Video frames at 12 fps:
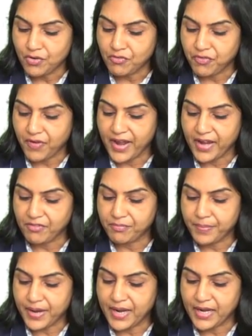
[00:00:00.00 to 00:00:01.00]
5
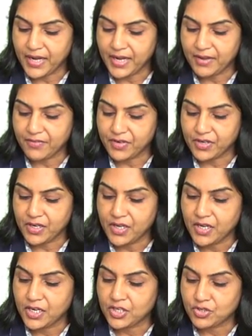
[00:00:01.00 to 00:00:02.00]
by 11
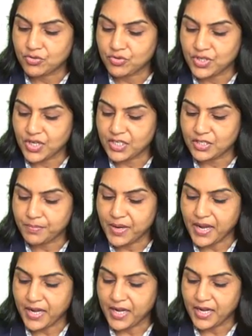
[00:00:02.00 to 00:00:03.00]
is to 6
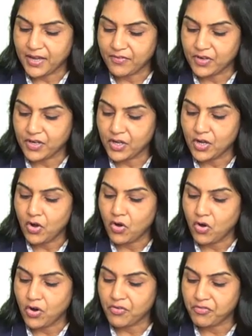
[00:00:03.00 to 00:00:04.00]
by 11
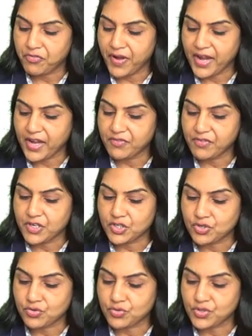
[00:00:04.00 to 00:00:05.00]
or 5 is
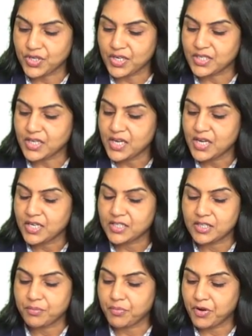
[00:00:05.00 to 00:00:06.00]
to 6 is
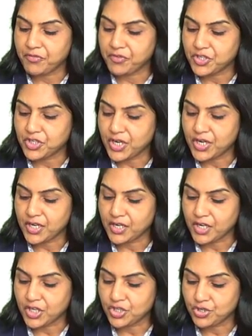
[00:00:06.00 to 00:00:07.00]
the profit sharing
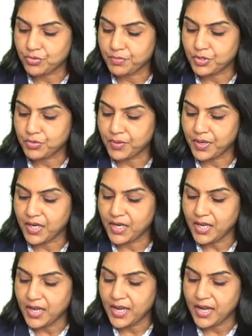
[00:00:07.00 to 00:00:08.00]
ratio between
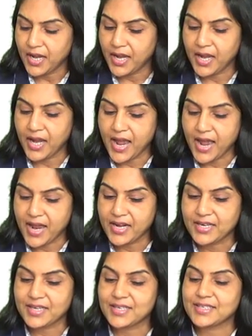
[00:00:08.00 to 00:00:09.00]
A
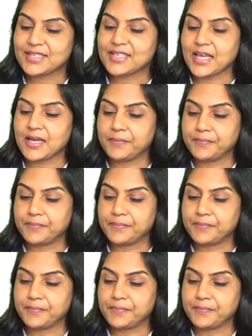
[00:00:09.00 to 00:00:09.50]
and C.